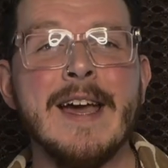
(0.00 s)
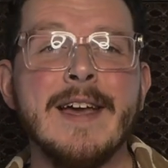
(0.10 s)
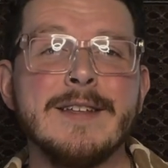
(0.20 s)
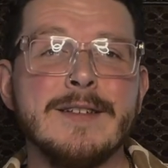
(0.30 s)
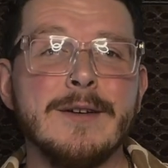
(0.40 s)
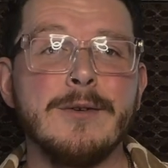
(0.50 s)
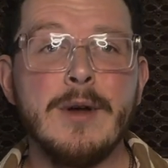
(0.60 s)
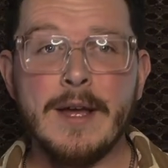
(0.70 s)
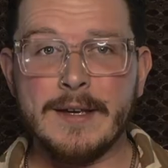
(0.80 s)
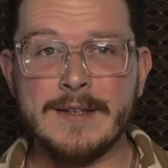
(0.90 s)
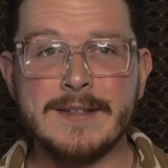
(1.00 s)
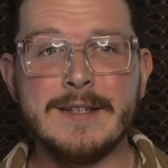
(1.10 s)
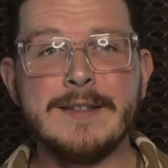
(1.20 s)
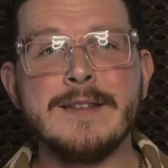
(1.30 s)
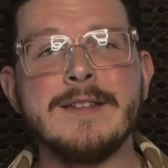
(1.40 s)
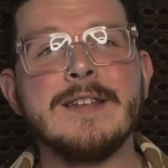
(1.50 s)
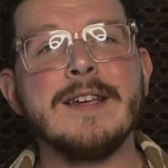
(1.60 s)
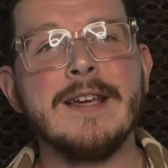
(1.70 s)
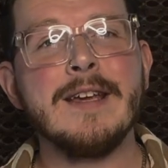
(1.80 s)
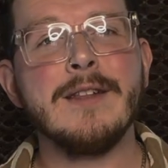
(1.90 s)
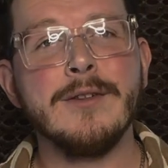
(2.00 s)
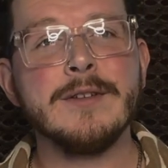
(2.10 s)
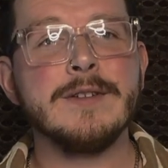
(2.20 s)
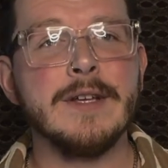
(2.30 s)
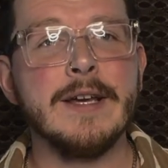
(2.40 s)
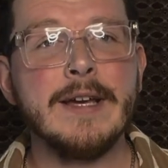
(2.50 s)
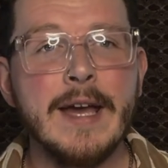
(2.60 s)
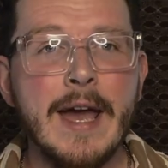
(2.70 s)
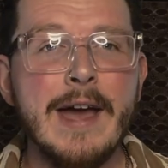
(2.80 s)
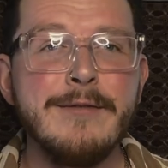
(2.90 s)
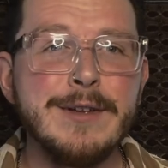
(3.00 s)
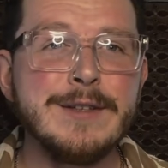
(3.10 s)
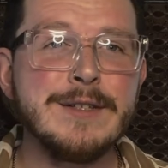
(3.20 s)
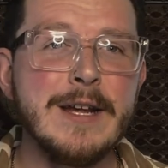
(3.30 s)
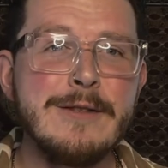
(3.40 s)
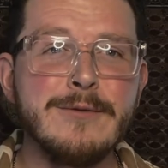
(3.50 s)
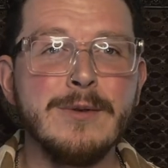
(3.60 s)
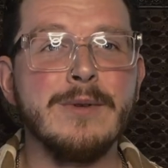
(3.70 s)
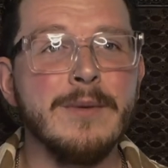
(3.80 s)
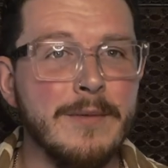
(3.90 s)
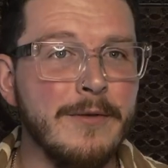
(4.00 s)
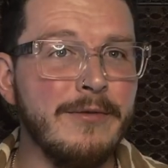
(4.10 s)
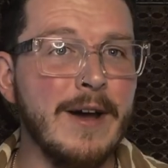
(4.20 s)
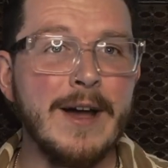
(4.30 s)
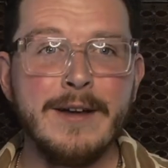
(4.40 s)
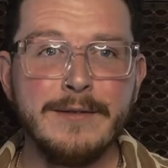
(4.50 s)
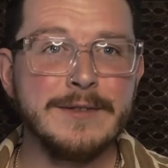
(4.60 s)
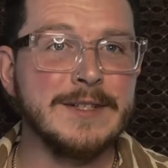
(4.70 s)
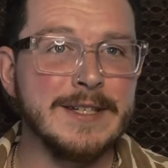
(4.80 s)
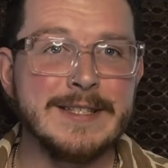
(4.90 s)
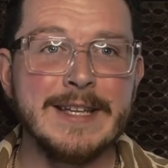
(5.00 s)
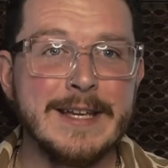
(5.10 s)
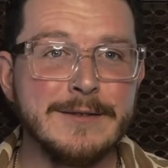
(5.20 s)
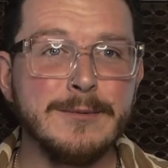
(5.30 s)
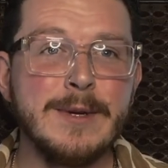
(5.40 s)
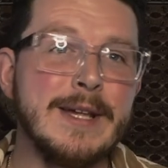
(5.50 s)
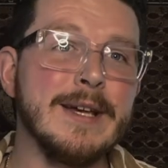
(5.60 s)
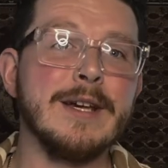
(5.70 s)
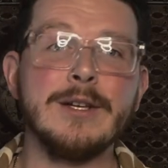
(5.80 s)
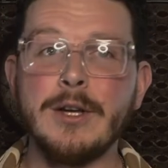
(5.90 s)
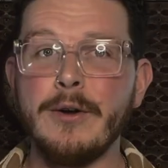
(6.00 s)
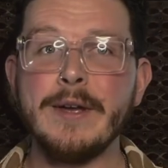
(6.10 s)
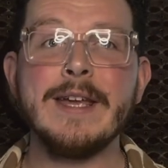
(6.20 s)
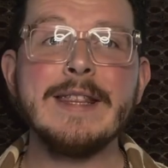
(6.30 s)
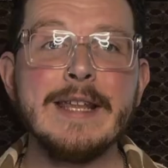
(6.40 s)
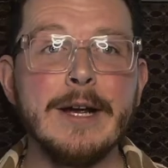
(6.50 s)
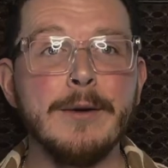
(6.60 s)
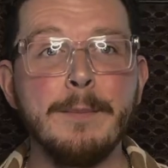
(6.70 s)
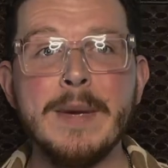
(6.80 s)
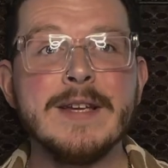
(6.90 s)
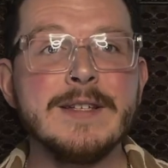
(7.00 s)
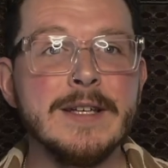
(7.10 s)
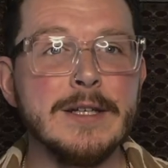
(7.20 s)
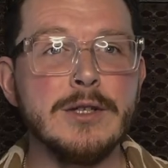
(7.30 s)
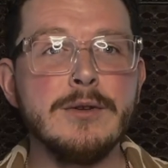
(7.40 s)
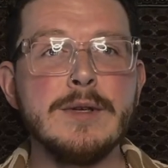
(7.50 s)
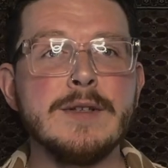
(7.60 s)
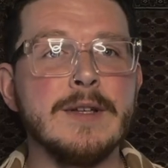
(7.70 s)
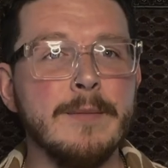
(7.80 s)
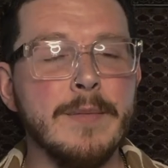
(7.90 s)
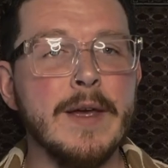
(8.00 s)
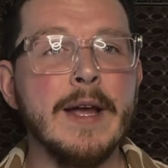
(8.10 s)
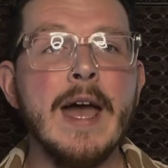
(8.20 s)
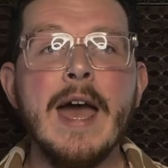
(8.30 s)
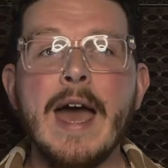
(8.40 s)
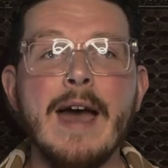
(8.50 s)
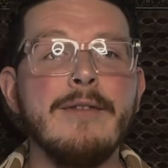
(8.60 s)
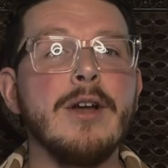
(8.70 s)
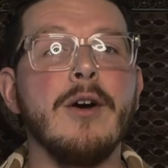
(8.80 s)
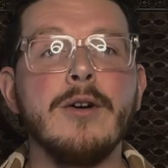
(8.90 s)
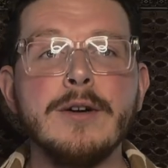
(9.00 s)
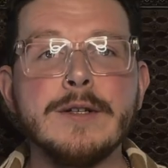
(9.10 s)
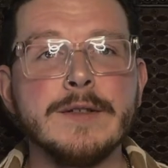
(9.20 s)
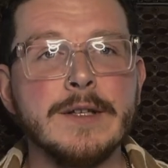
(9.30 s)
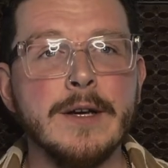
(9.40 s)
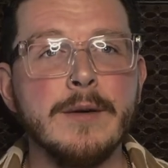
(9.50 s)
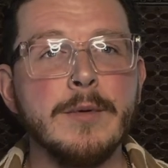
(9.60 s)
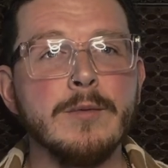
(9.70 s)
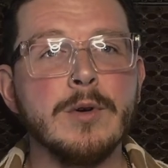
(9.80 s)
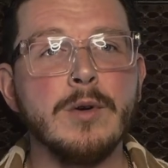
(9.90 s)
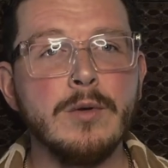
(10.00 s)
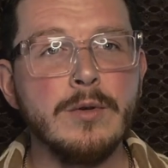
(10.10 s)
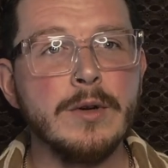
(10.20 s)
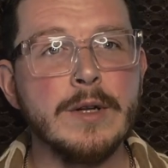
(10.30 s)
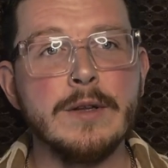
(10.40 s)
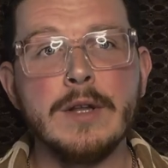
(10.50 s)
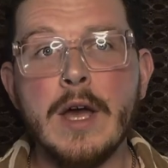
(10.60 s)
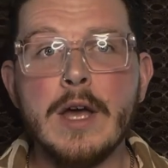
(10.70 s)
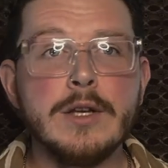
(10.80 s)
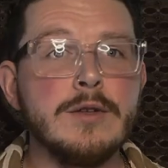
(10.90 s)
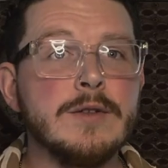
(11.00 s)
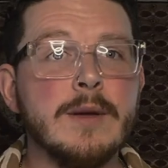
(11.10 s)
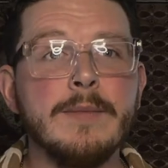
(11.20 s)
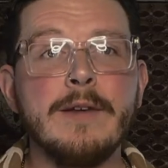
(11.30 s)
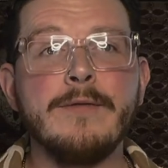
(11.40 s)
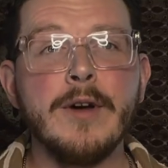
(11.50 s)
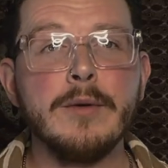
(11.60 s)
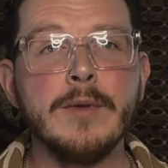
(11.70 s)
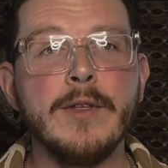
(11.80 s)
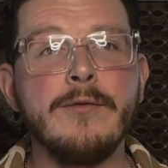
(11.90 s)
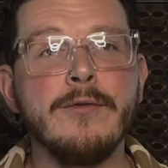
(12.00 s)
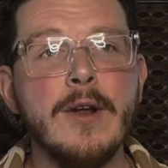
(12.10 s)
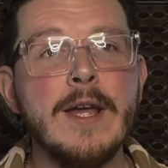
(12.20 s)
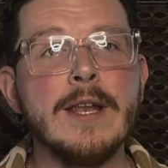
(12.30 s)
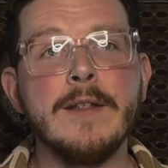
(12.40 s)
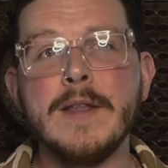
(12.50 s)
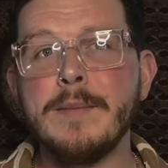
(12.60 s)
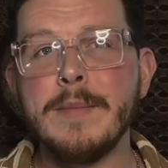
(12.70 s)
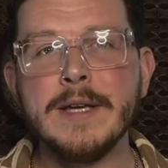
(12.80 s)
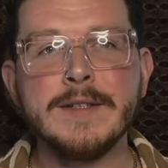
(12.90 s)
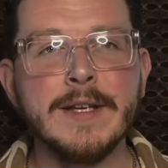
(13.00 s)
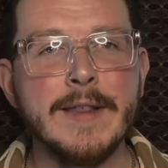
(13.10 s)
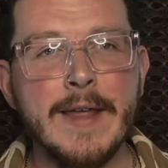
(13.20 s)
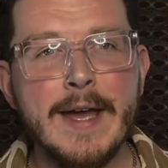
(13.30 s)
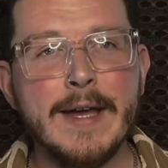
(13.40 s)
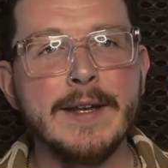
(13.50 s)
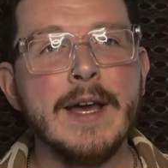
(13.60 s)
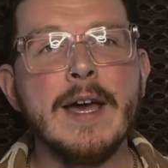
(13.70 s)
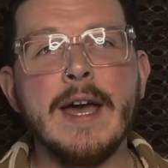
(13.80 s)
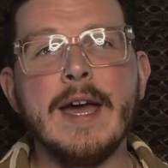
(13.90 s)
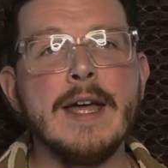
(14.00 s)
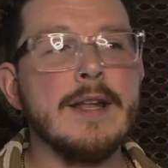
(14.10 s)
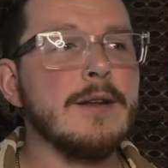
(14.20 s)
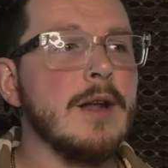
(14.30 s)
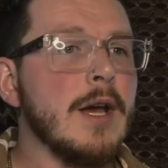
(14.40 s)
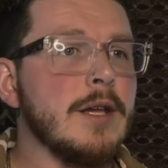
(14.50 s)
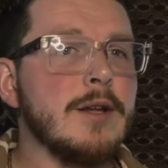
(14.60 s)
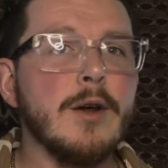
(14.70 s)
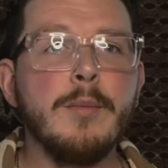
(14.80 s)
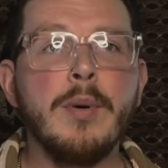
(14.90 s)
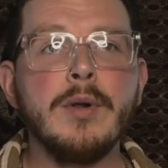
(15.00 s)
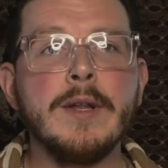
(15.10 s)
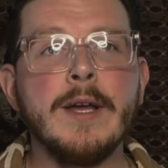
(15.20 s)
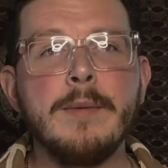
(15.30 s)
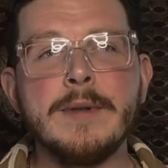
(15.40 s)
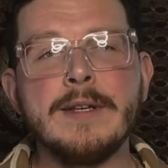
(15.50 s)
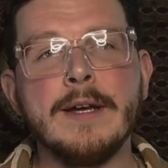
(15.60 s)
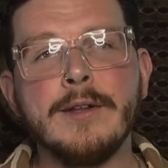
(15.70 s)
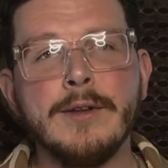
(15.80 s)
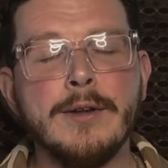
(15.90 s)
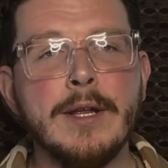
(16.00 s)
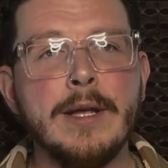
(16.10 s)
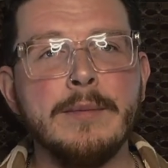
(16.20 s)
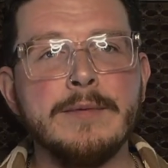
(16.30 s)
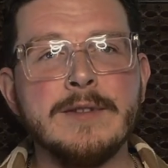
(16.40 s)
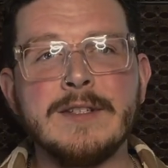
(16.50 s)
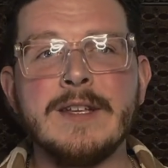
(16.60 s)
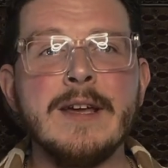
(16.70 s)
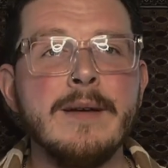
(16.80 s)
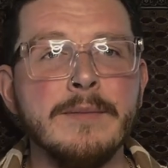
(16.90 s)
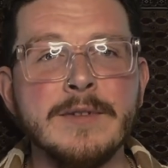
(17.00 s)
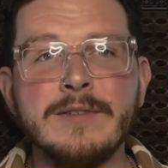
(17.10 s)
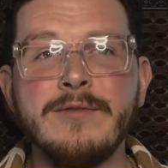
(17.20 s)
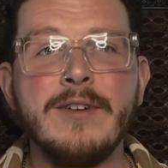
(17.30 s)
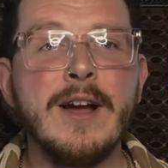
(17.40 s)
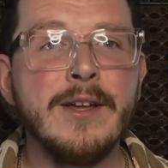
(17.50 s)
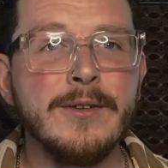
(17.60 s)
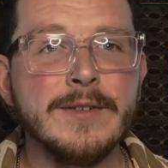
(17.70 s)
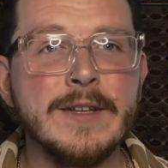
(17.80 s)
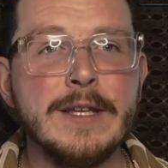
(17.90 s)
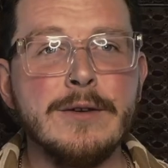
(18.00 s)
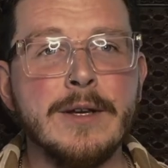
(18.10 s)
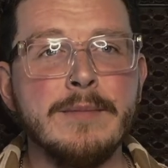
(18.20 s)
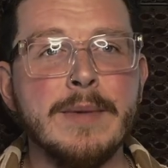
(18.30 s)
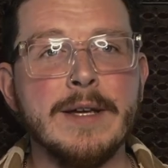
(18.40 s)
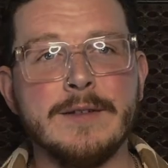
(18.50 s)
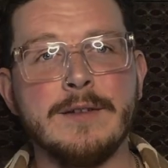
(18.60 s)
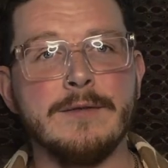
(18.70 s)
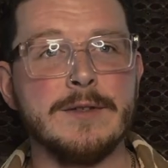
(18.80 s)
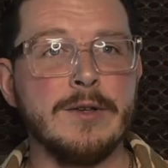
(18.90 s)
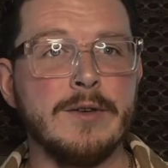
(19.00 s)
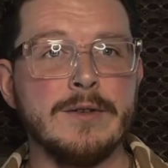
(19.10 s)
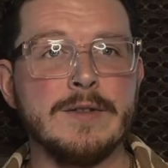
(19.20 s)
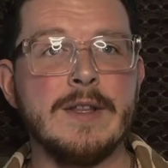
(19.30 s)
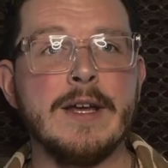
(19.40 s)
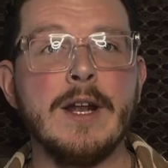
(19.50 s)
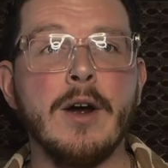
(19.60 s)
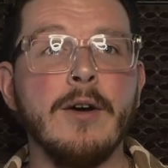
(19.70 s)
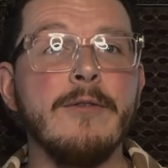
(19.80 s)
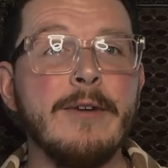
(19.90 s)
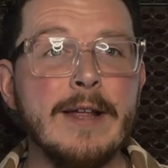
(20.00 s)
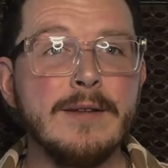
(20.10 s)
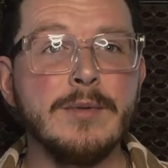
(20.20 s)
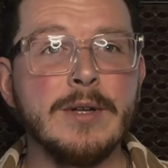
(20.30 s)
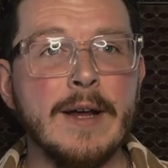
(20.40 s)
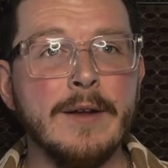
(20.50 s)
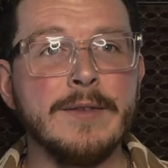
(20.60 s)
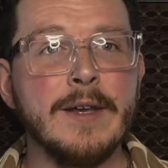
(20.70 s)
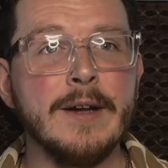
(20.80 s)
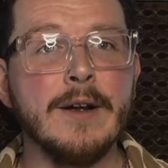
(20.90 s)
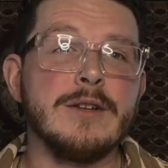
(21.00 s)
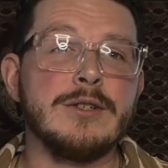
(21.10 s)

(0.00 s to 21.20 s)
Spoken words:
So consistency, again, looks like having a schedule. 5-6 days a week, going in there, mixing, doing something, having artists come and record and do something fun with a friend, and then mixing that, and, pulling up and downloading stems and files that you can mix of songs that are available out there.